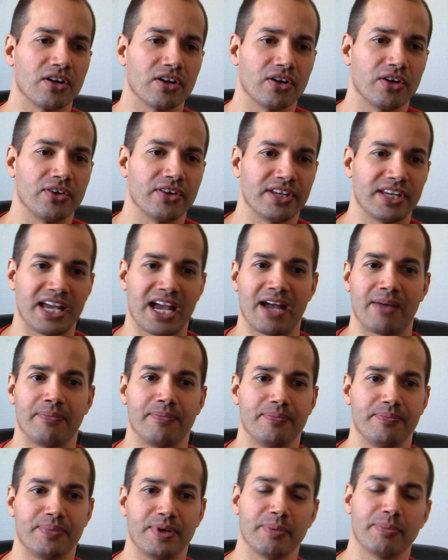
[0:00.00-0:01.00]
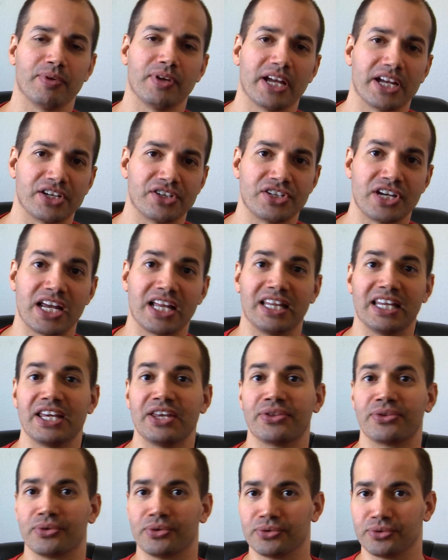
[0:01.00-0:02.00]
ago that you had people like Jay
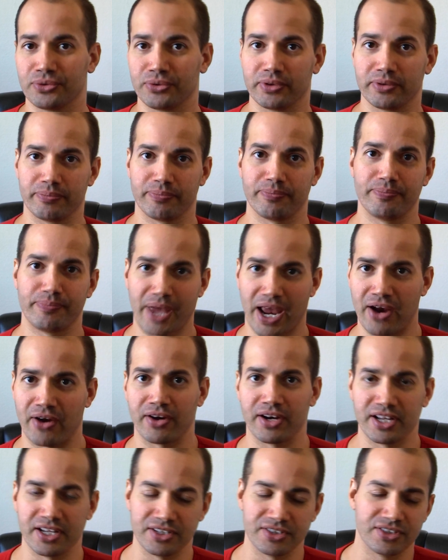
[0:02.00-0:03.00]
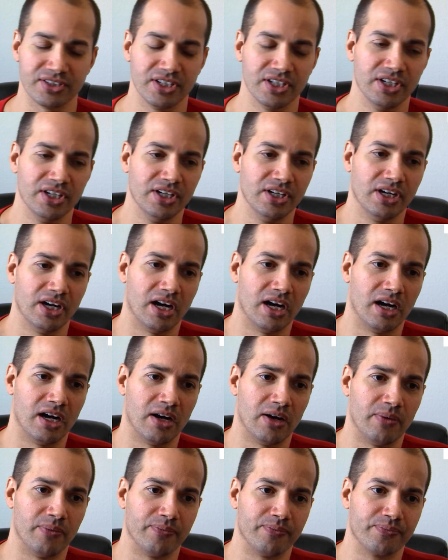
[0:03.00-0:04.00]
Lethal doing parodies
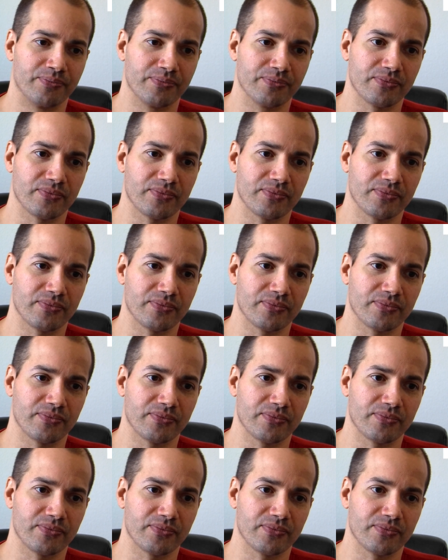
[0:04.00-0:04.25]
of